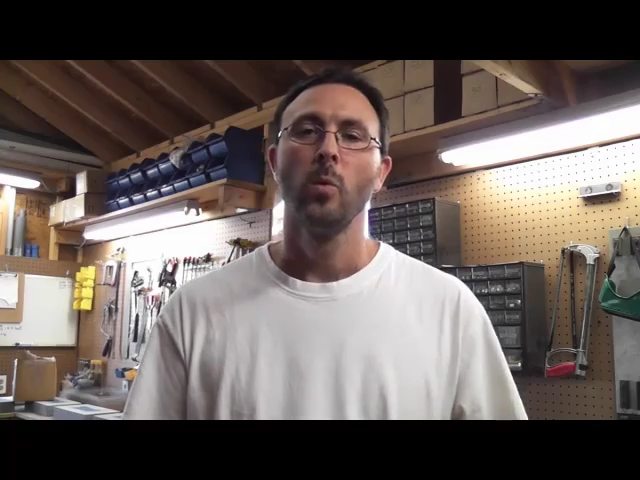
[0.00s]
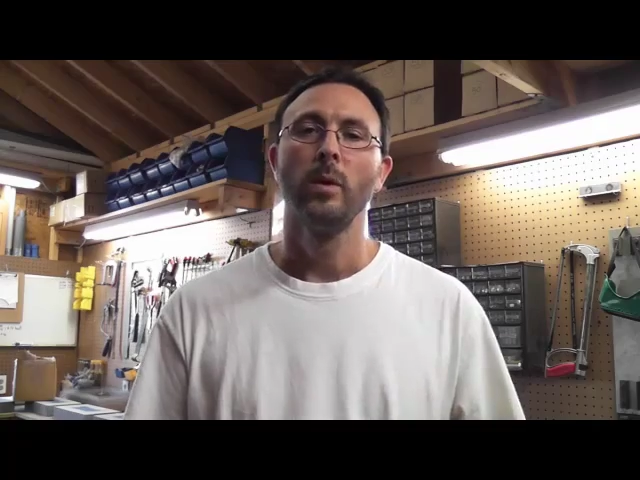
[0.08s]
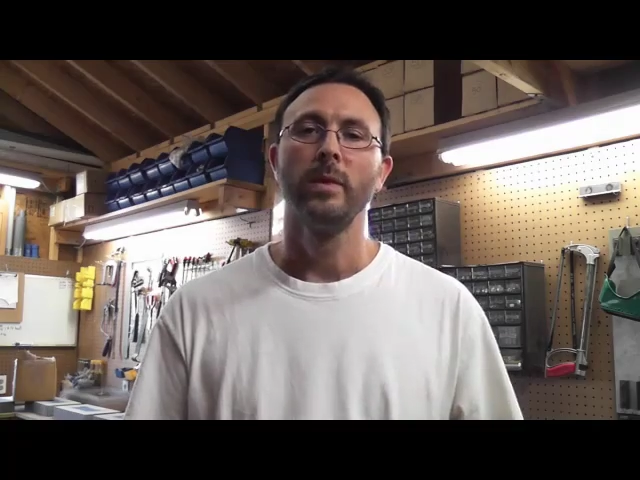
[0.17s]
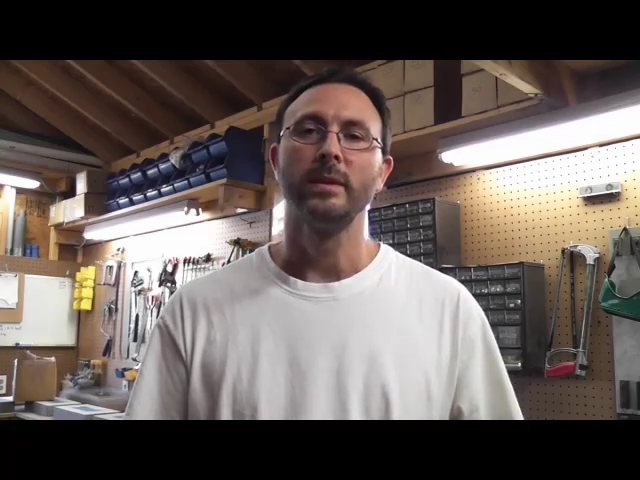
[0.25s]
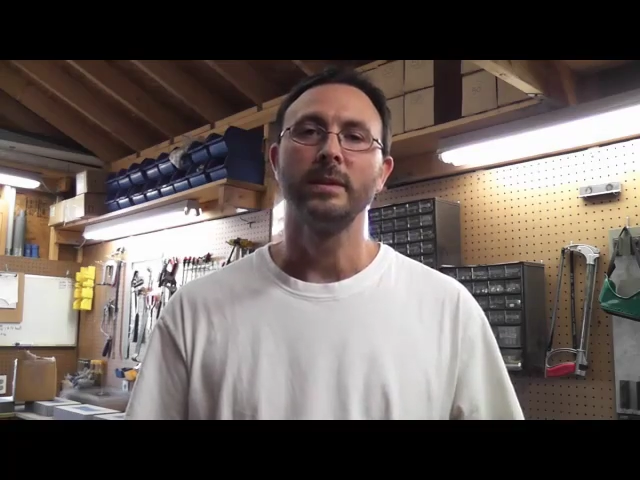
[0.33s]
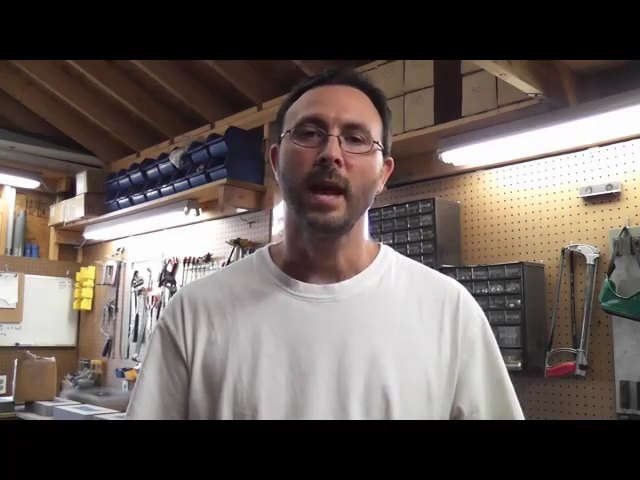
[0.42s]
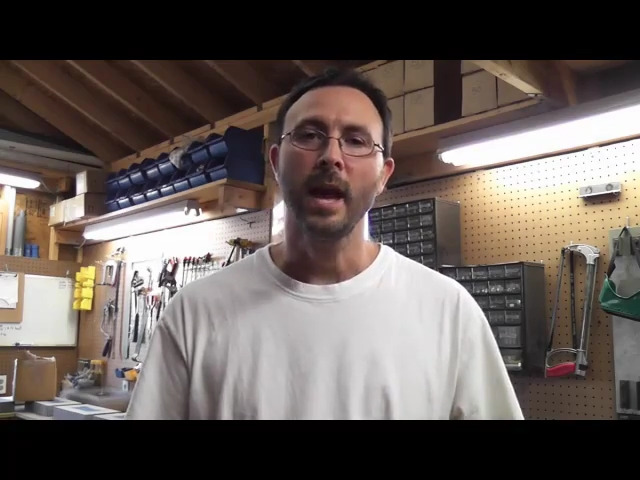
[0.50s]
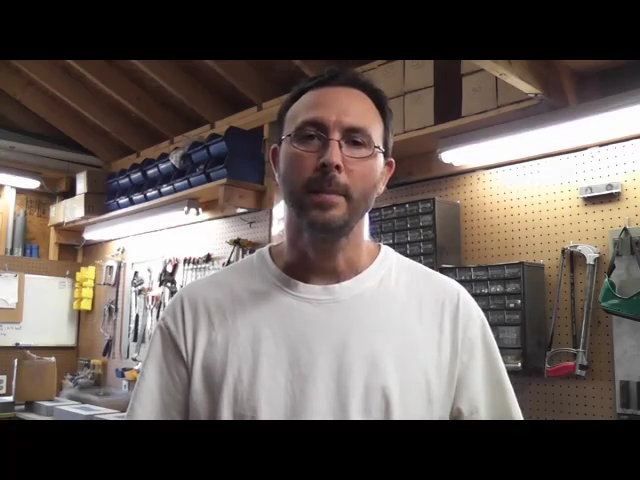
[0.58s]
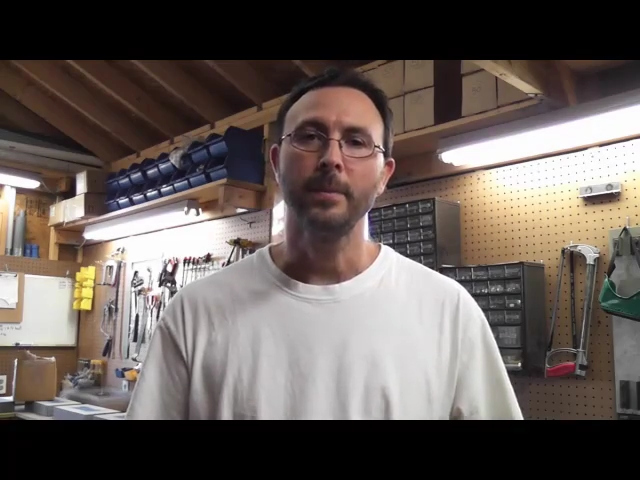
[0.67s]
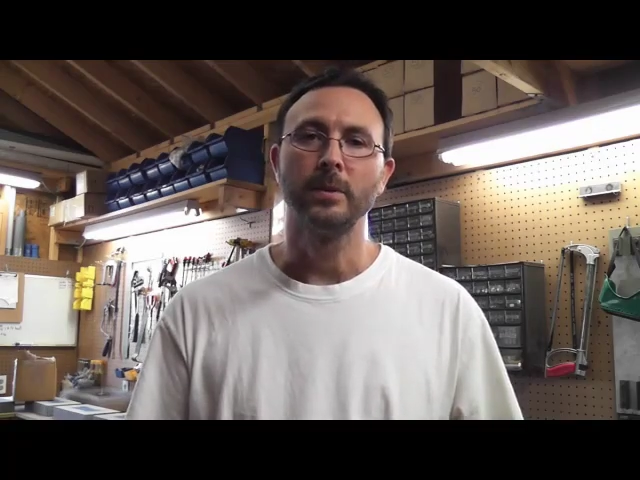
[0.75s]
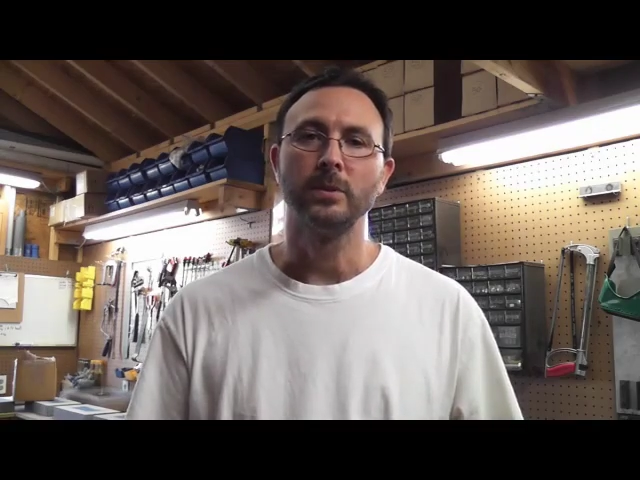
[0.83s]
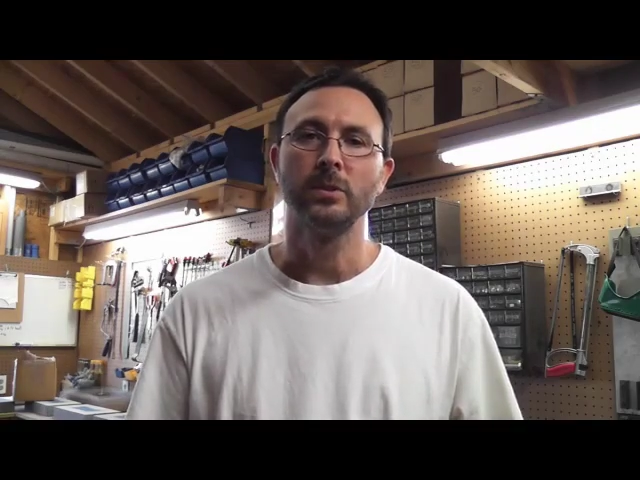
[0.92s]
When this
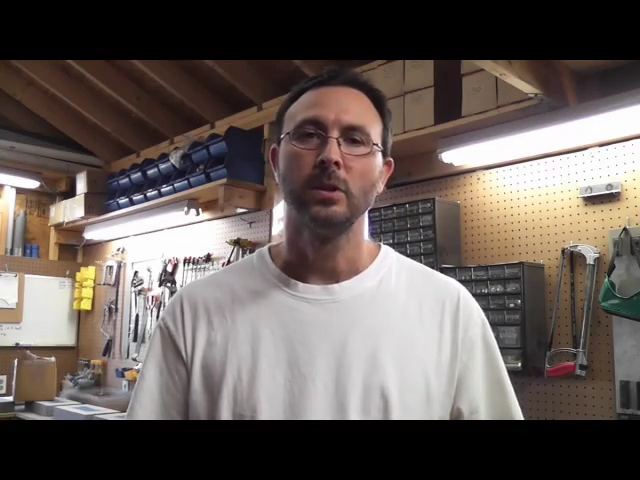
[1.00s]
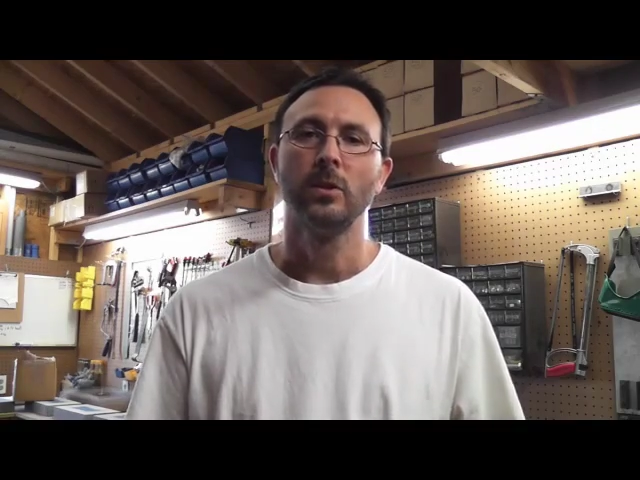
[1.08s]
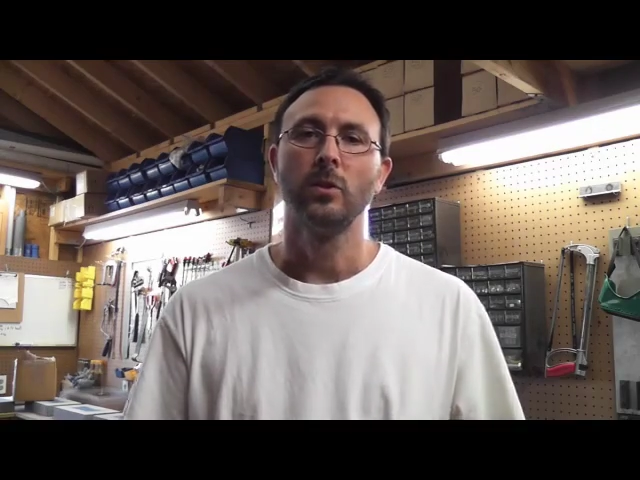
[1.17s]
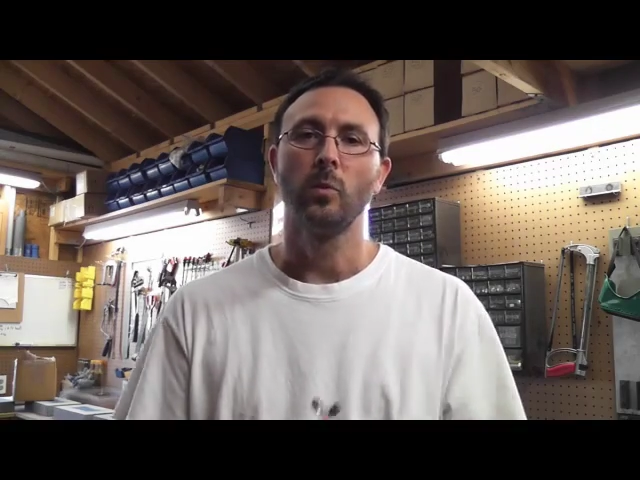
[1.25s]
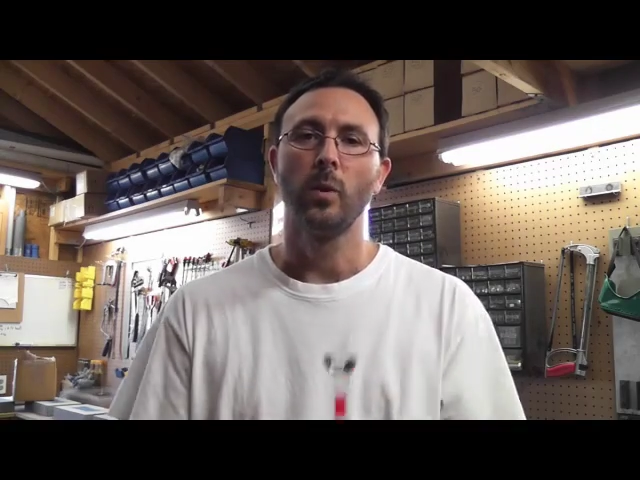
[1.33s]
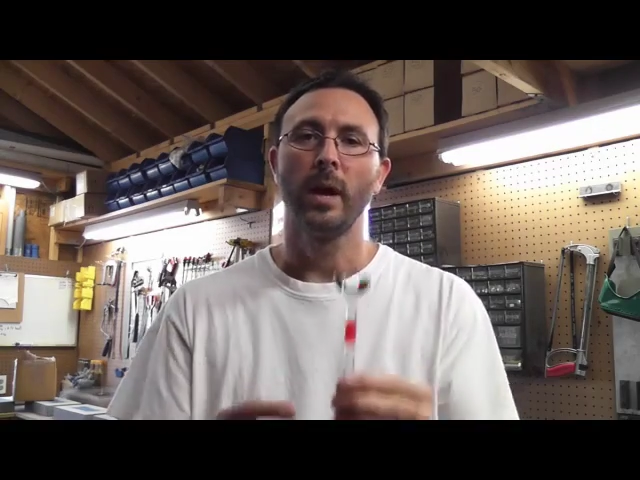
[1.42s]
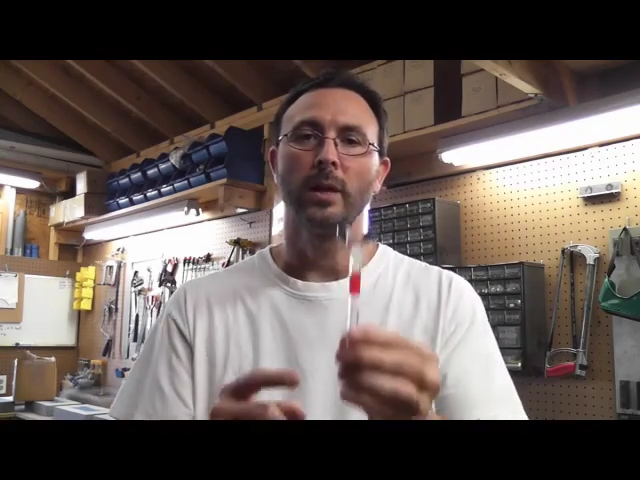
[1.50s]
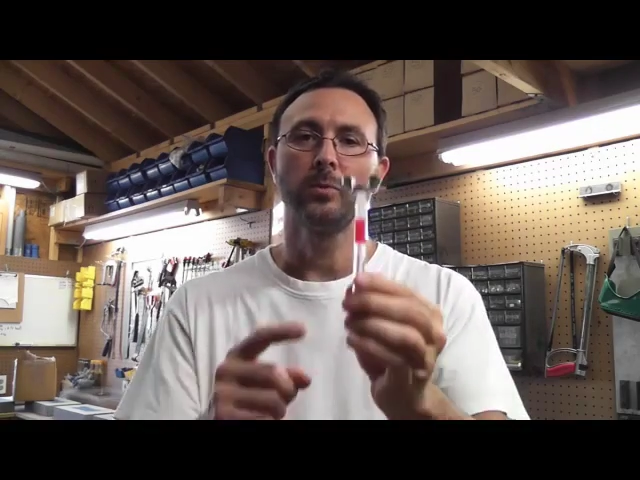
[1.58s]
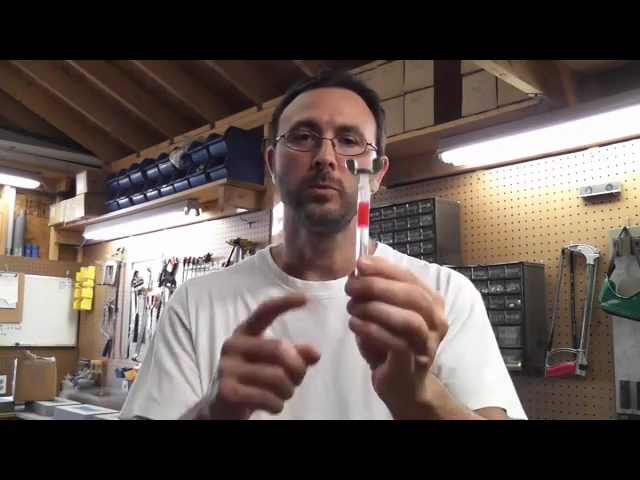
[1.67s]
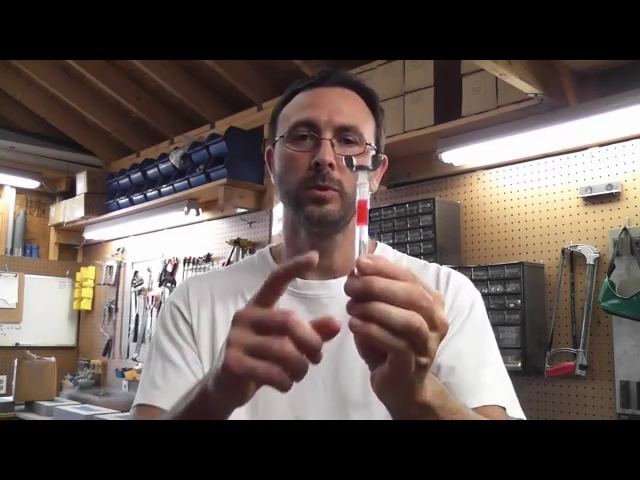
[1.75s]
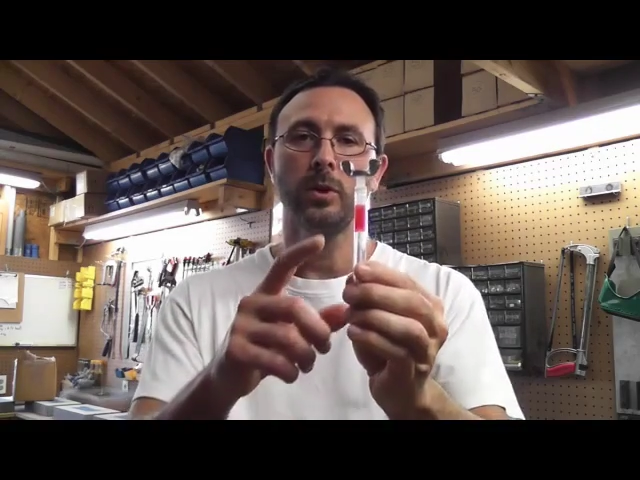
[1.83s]
happens, the wax